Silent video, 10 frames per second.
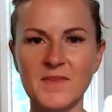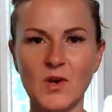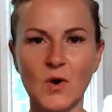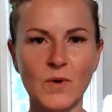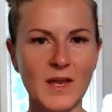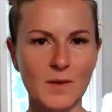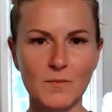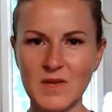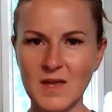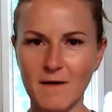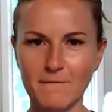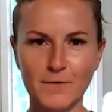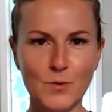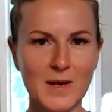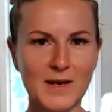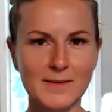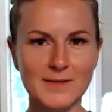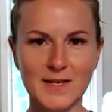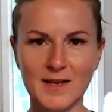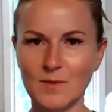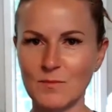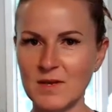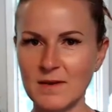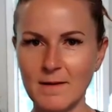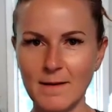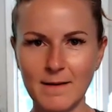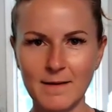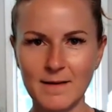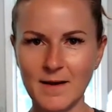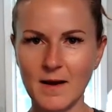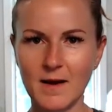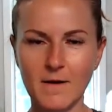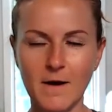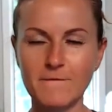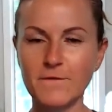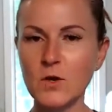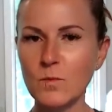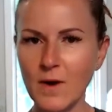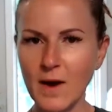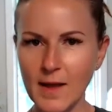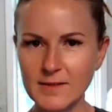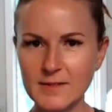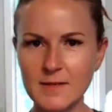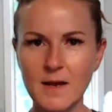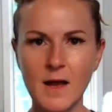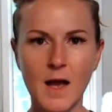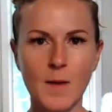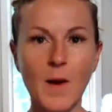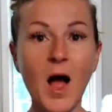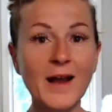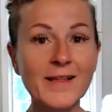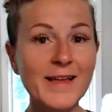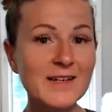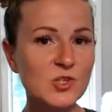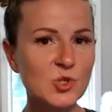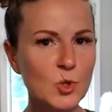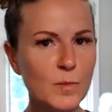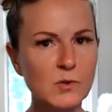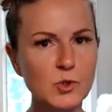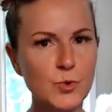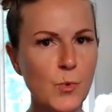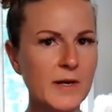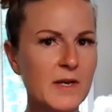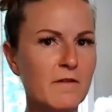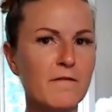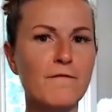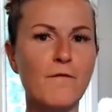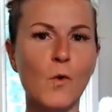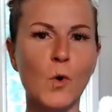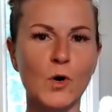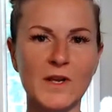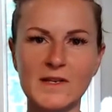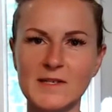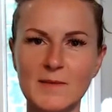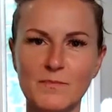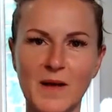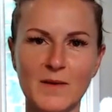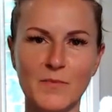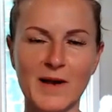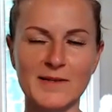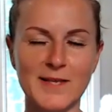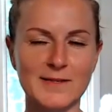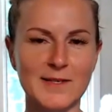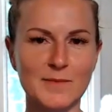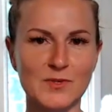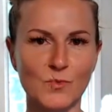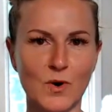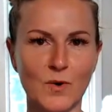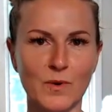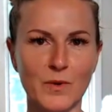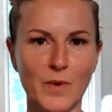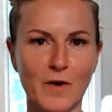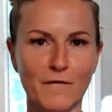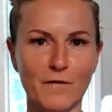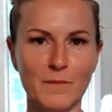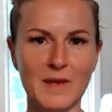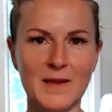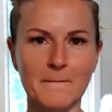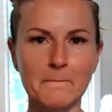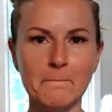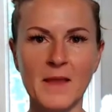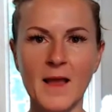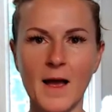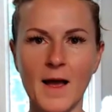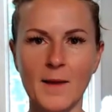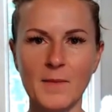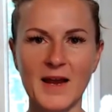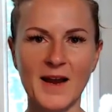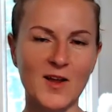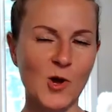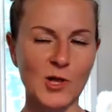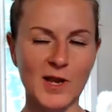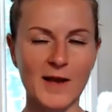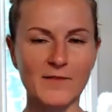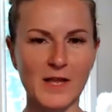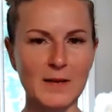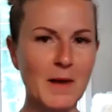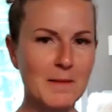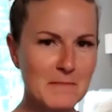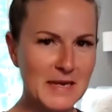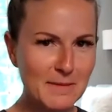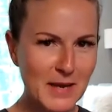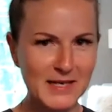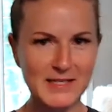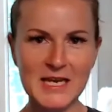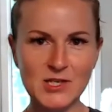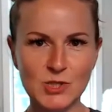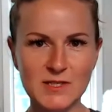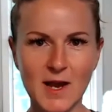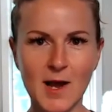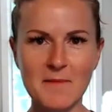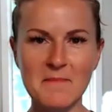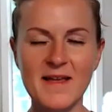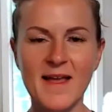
You know, it can be a few minutes, it can be a few breaths. I like to do about 20 to 40 deep belly breaths. That seems to work really well for me. And I call it kind of like my mini meditation time.